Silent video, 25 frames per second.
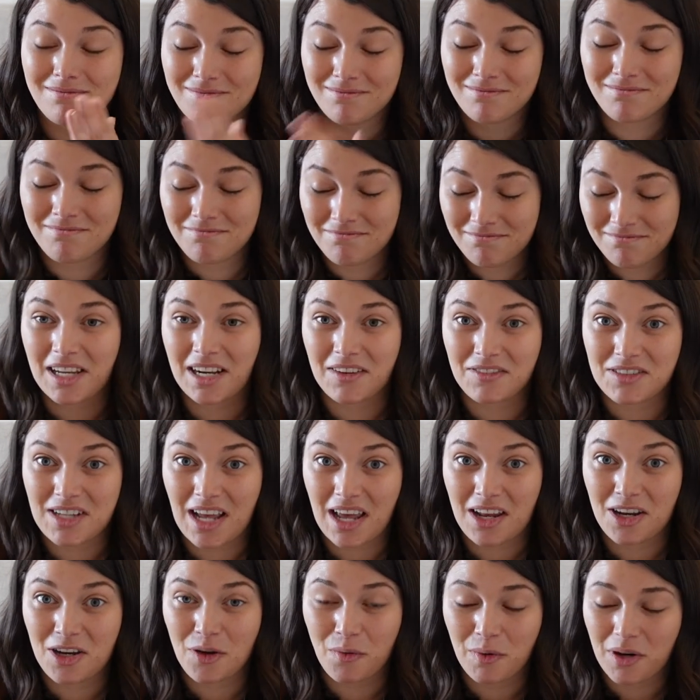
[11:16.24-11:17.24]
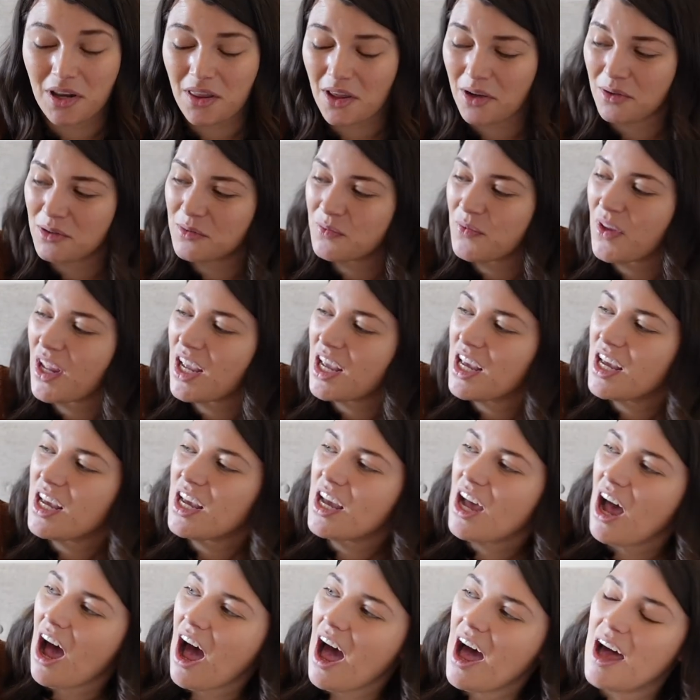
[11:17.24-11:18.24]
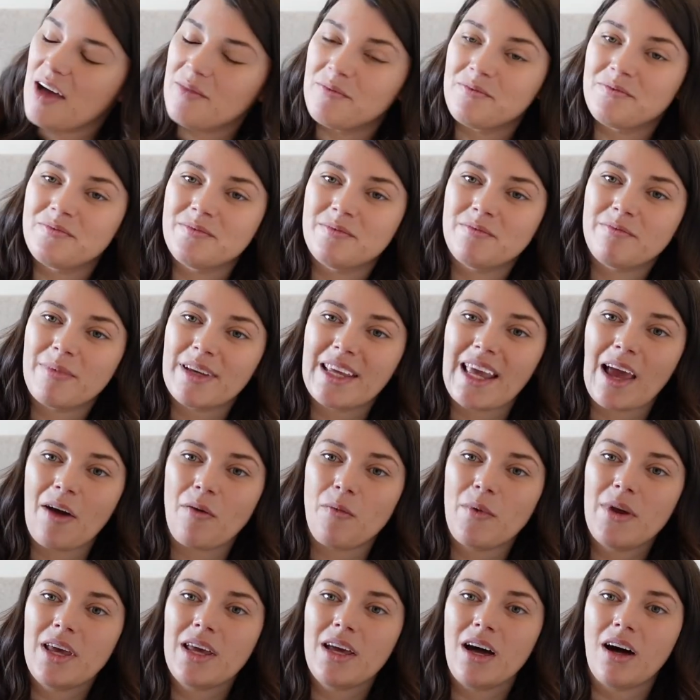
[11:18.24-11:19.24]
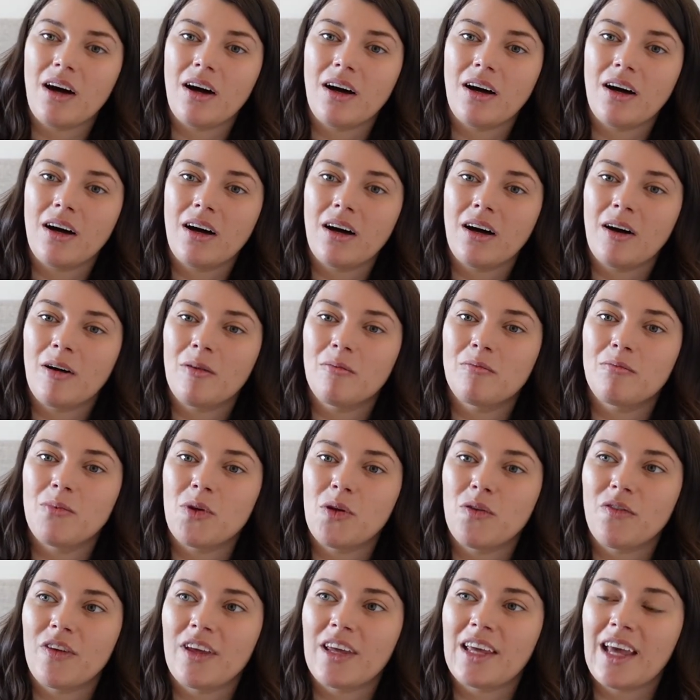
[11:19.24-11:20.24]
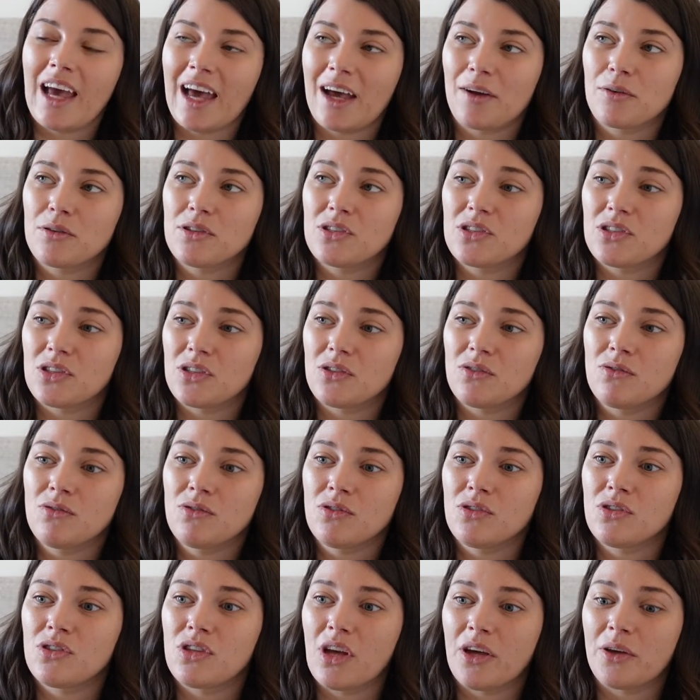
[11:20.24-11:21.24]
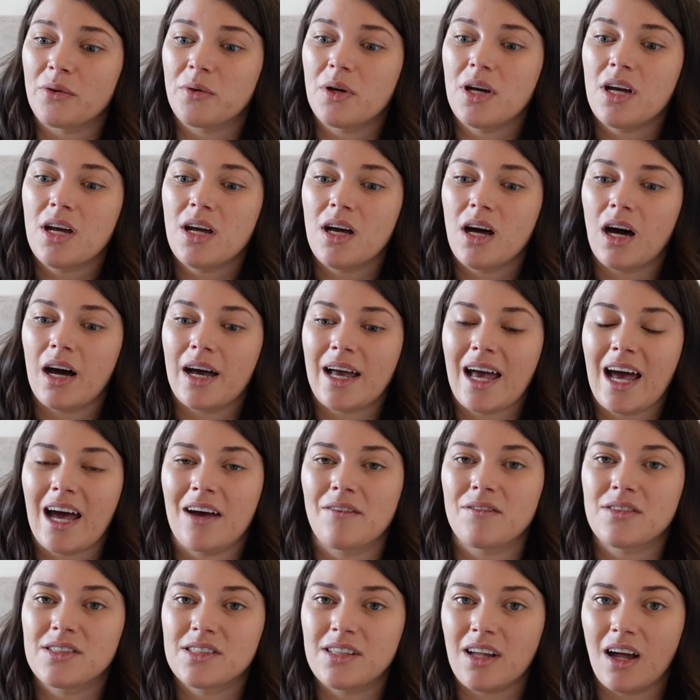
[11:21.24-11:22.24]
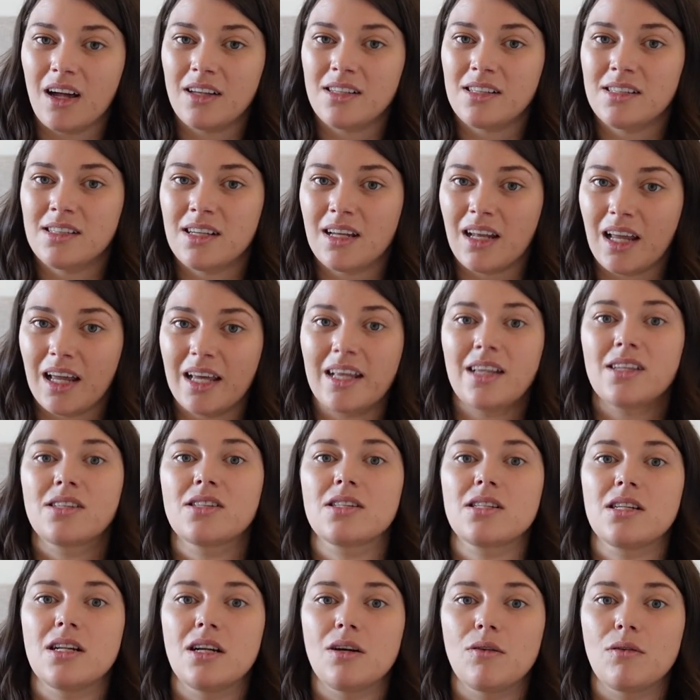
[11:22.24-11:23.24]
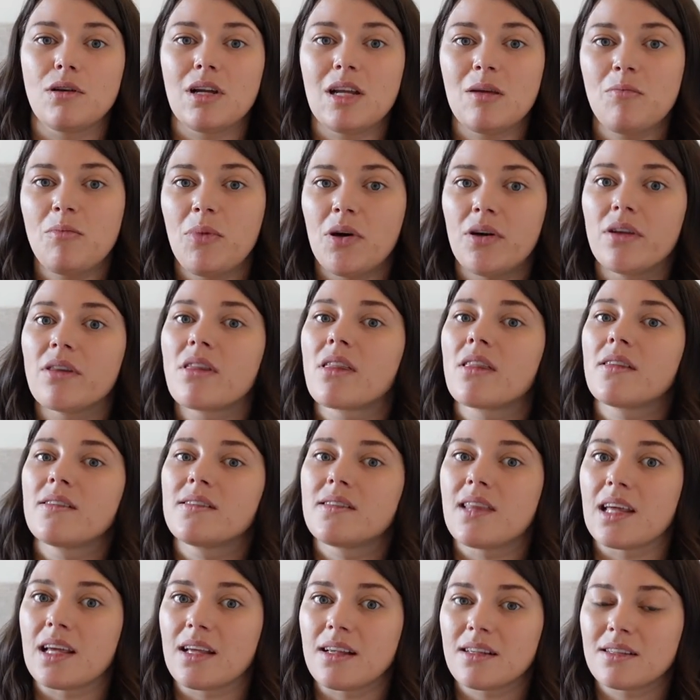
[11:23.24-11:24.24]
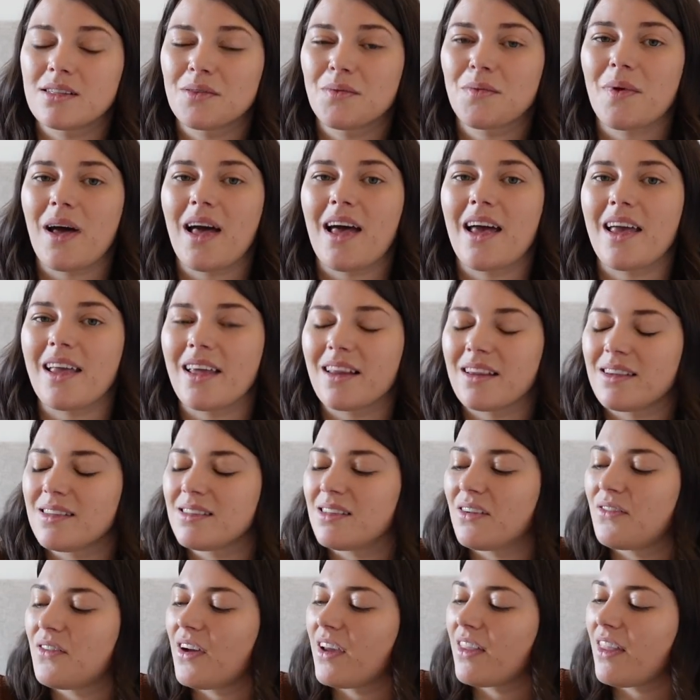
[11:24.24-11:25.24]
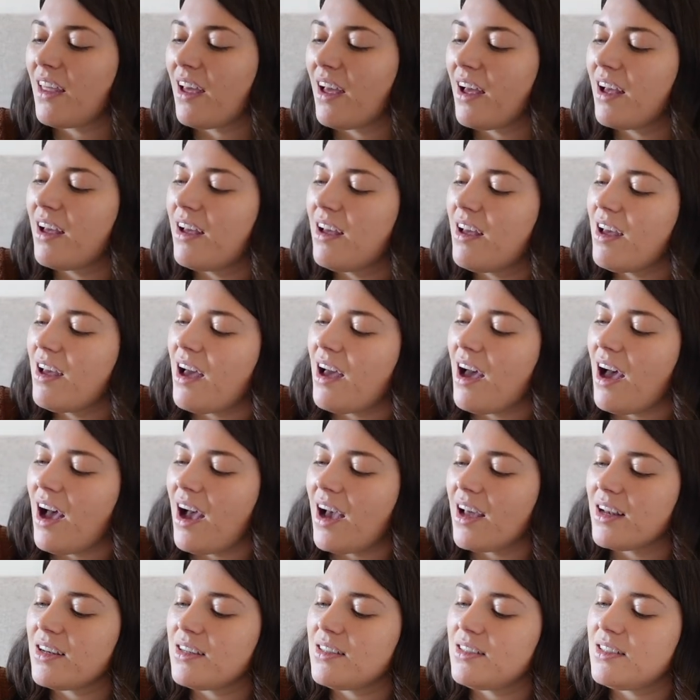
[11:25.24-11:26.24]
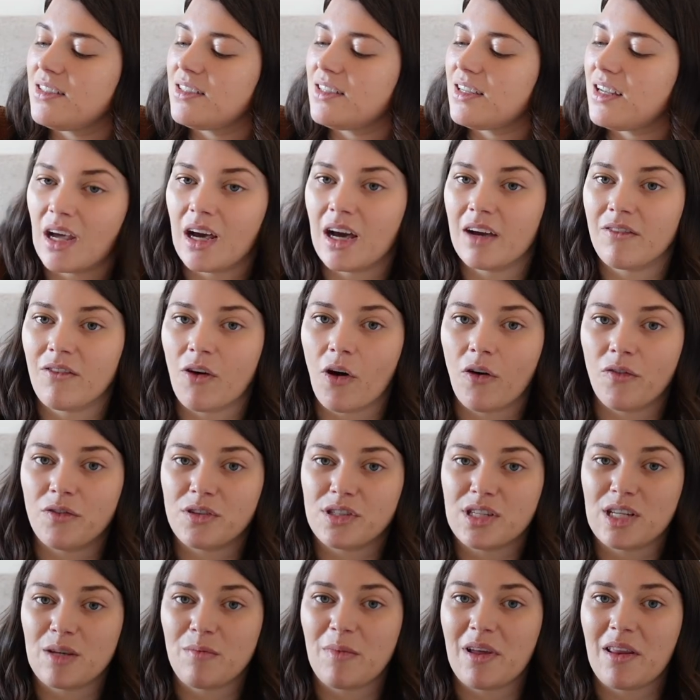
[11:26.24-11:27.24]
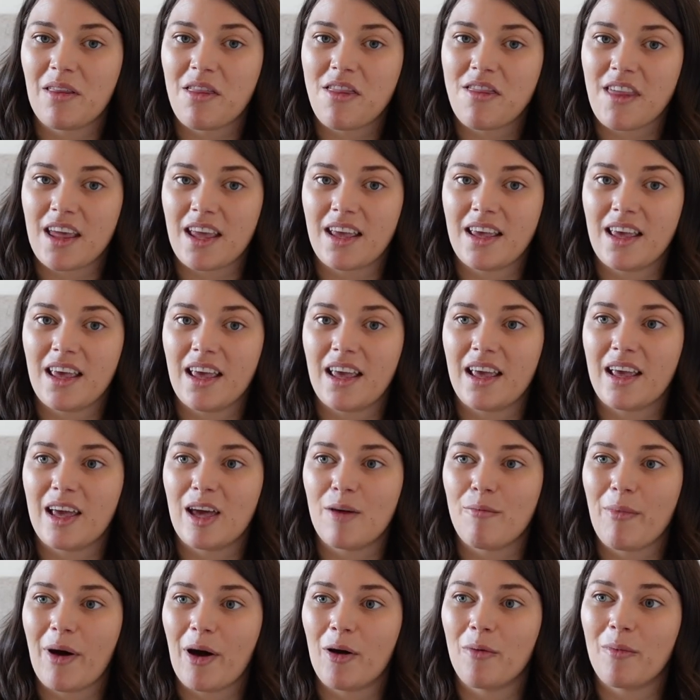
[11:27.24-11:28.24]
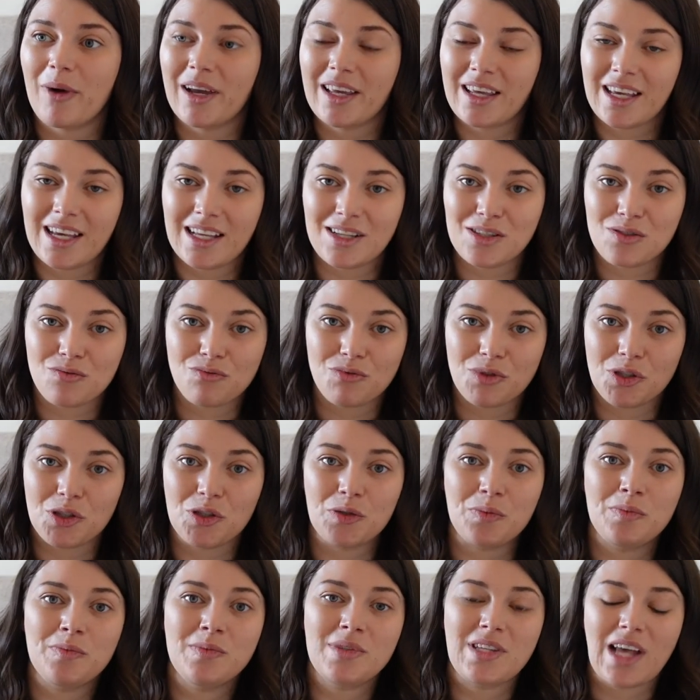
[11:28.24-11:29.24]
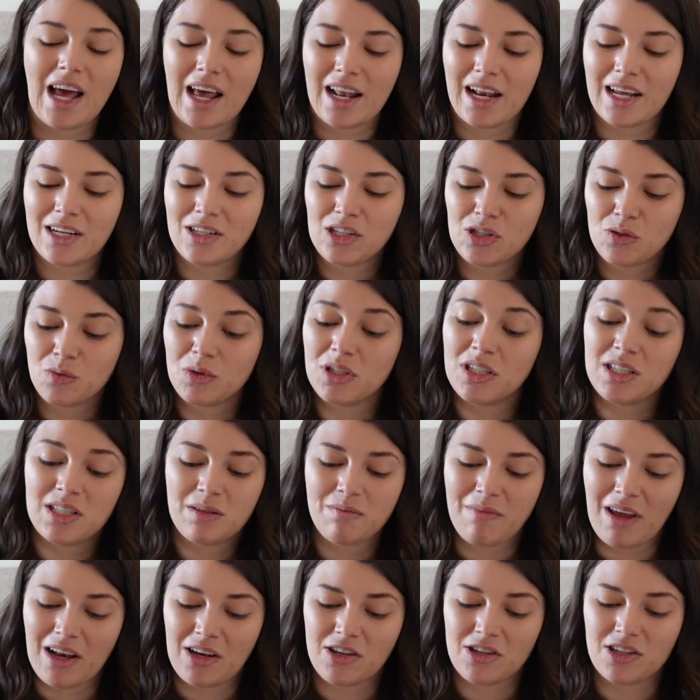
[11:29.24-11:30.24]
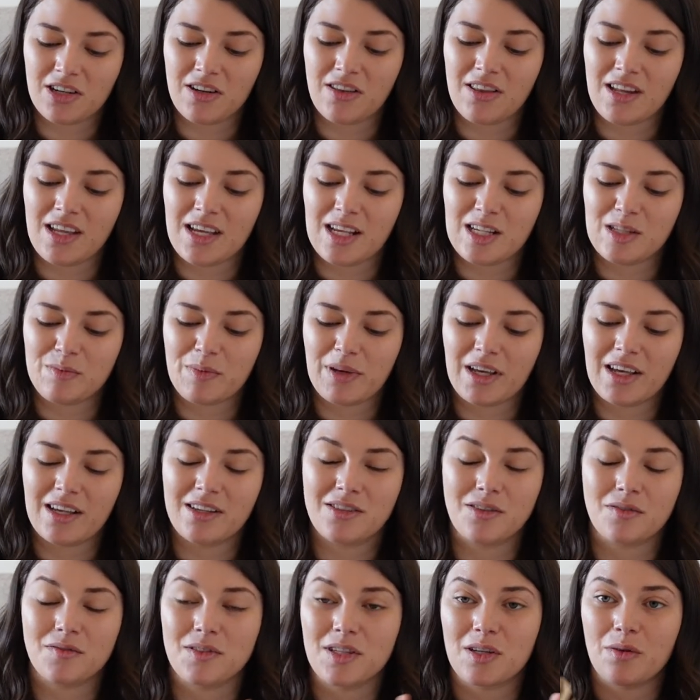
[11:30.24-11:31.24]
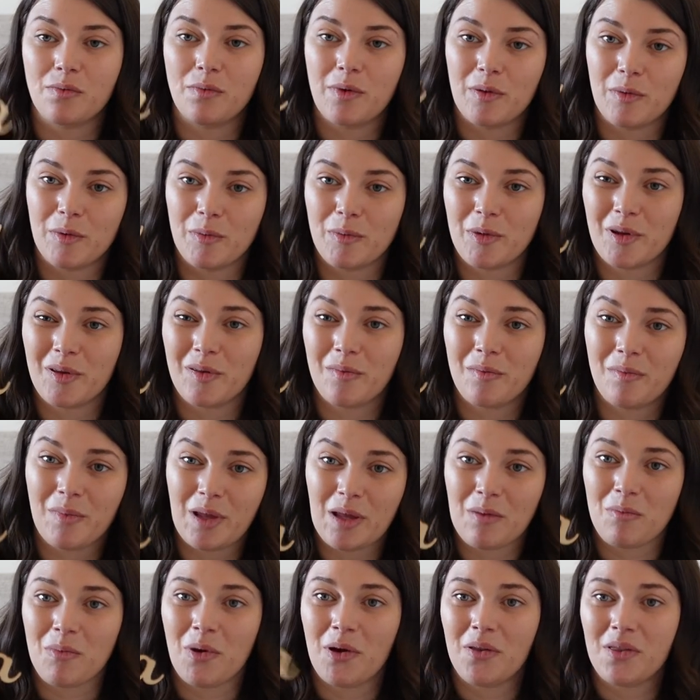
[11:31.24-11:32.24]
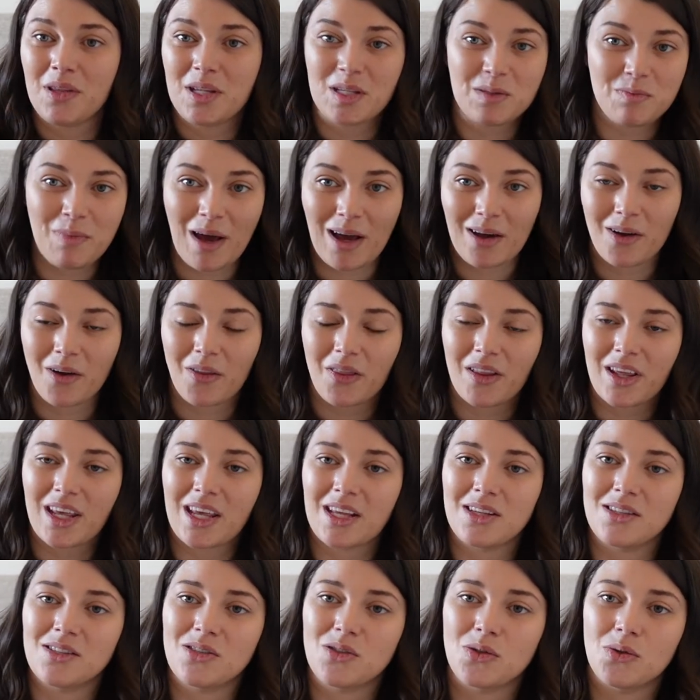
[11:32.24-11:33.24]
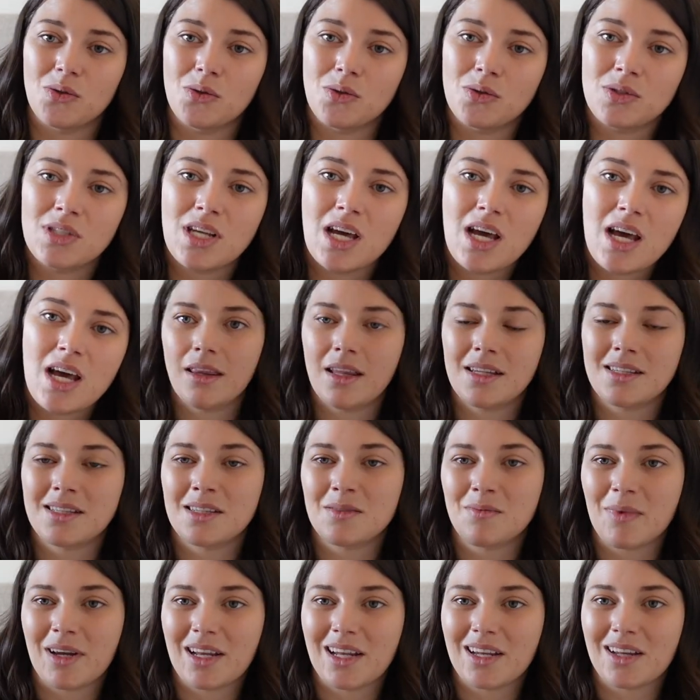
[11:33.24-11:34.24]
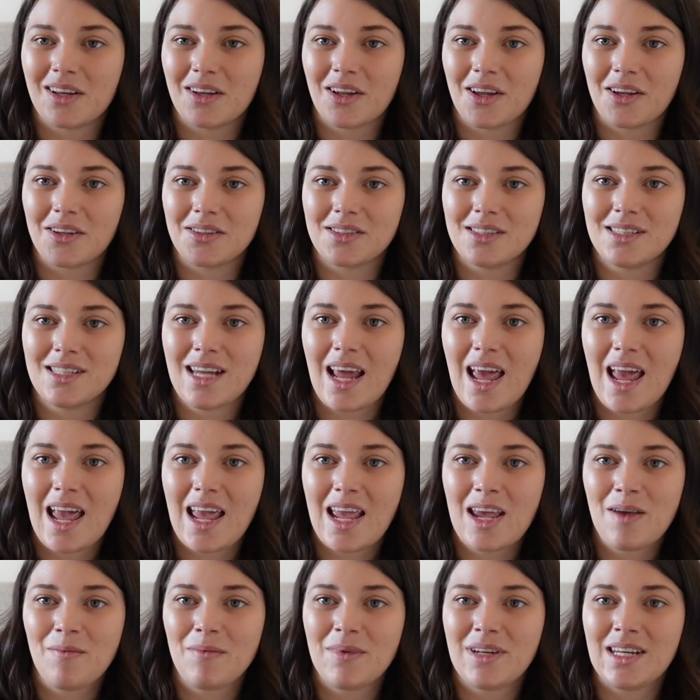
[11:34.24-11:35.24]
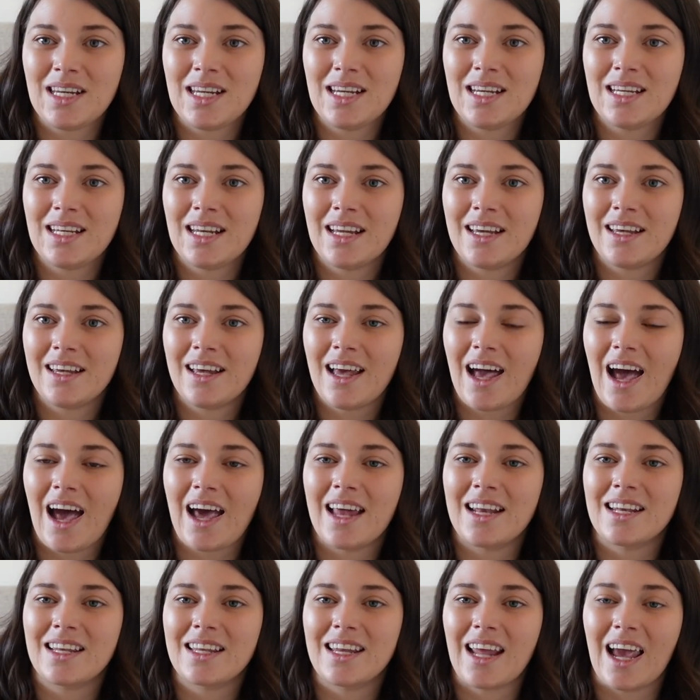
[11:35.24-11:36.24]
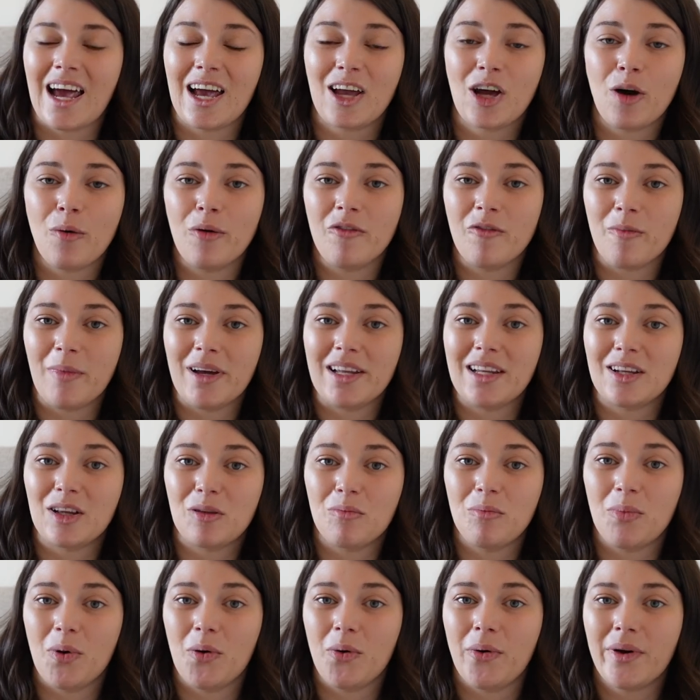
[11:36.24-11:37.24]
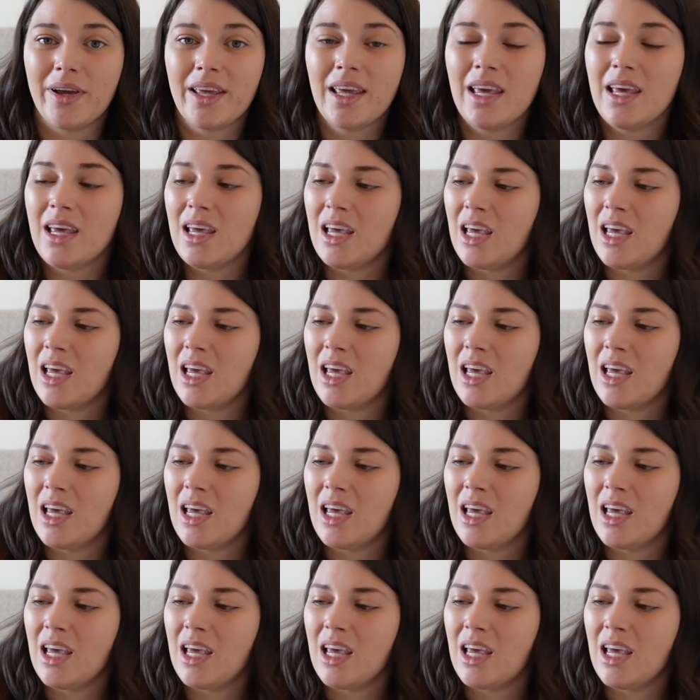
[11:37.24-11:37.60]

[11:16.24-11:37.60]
you am gonna have to get a new one of those. Um, but yeah, we are moving house soon, so I have started to like slowly put things away and stuff like that and I've obviously been thinking about my kids' rooms and I just wanted to mention these because obviously we will be putting these back on the kids' doors. This is my little girl's name, Nina, and yeah, I got one for my little boy.